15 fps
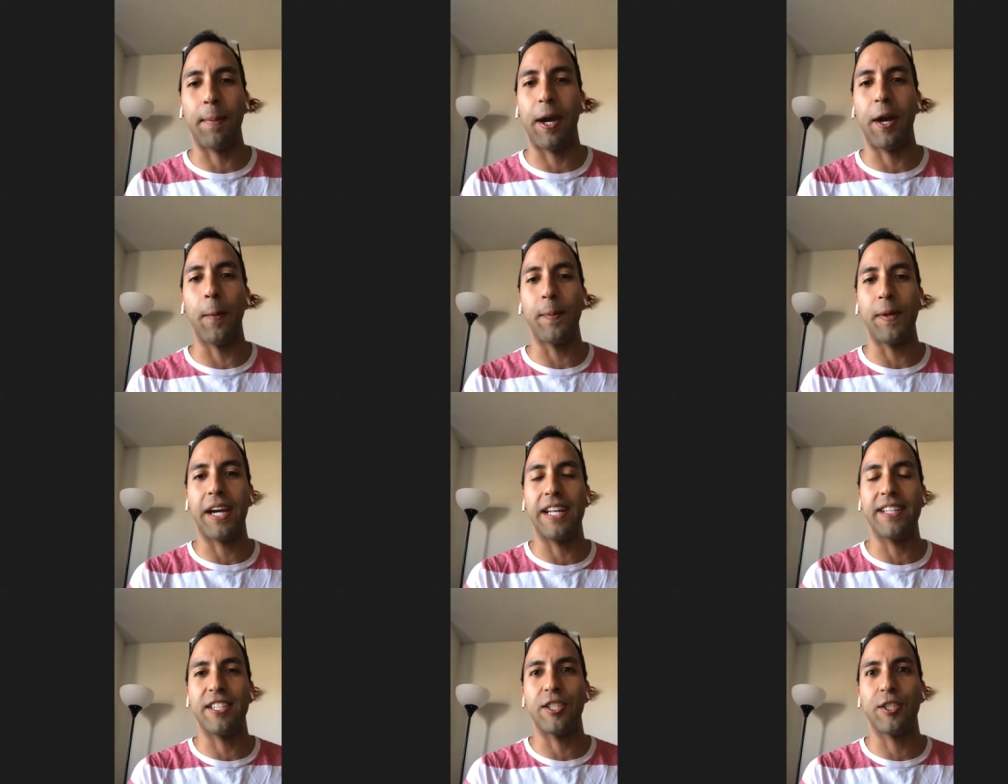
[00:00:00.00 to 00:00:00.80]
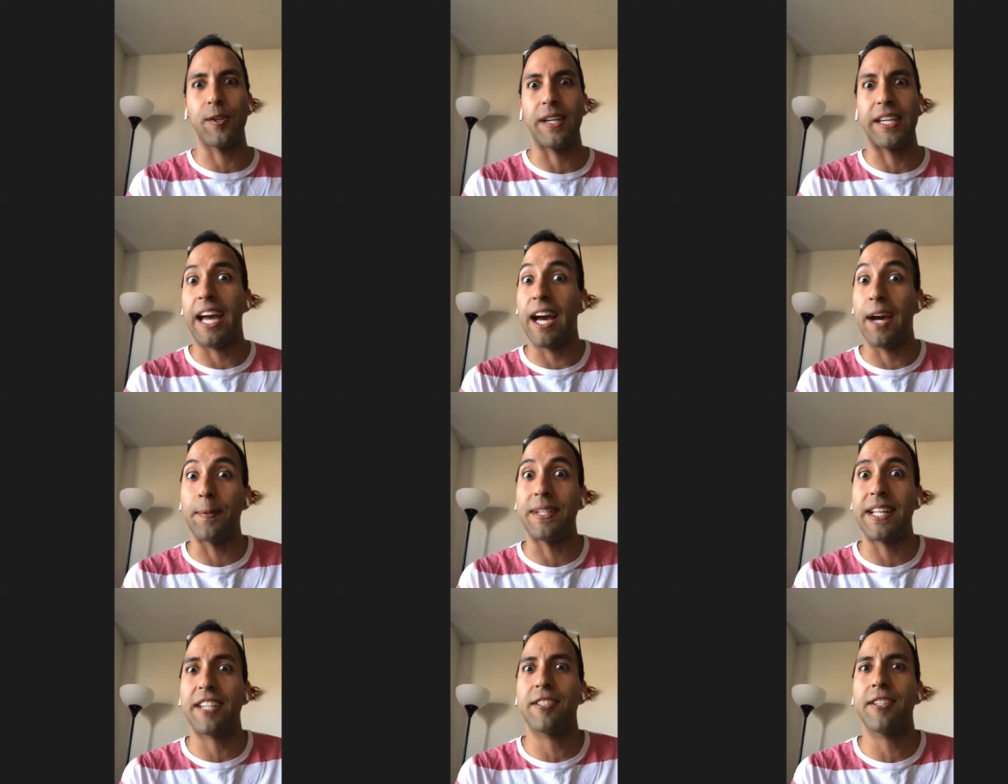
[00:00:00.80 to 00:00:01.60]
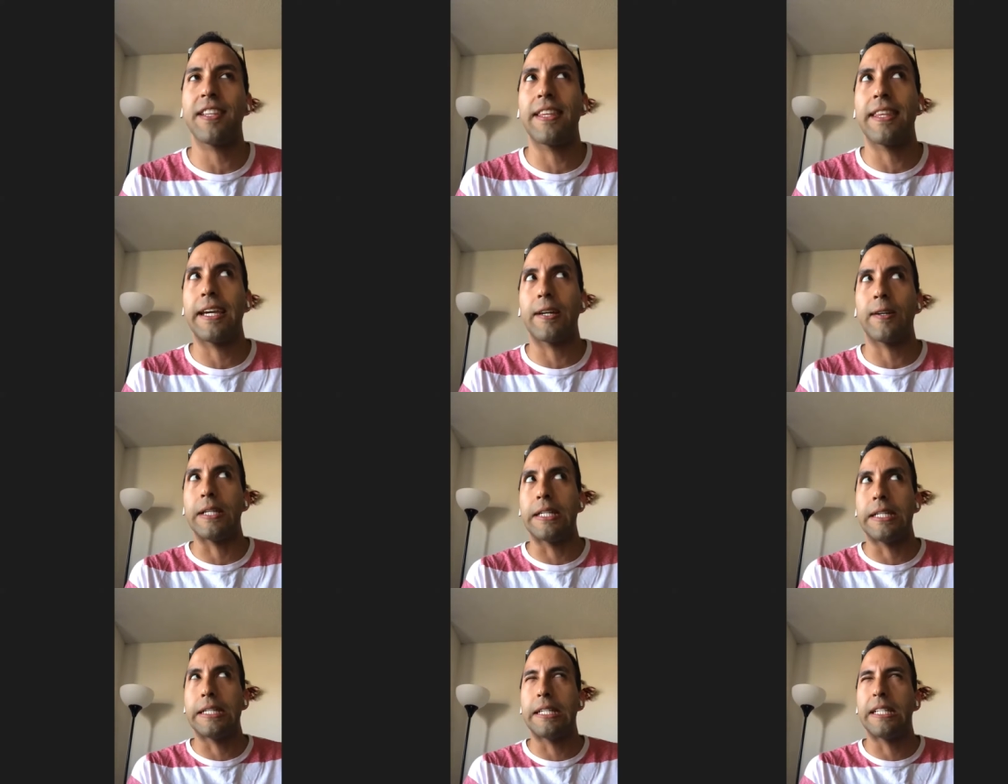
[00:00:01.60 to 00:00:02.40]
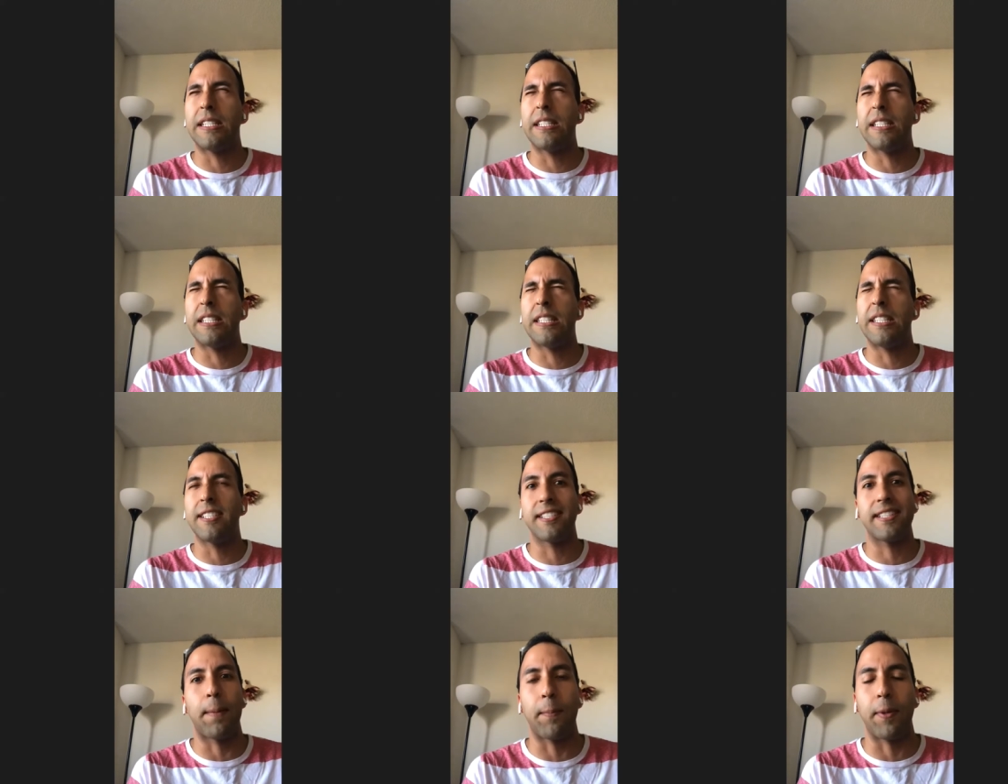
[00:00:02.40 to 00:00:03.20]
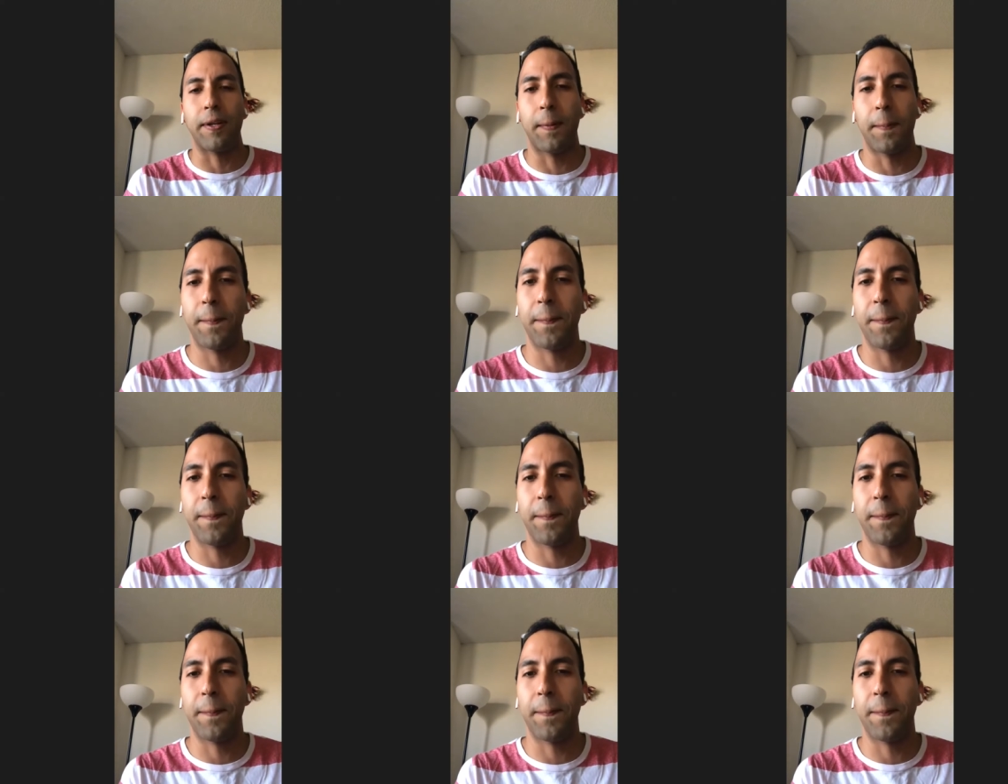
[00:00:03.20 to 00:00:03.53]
I hope you guys enjoy. Yeah, I was actually there in December.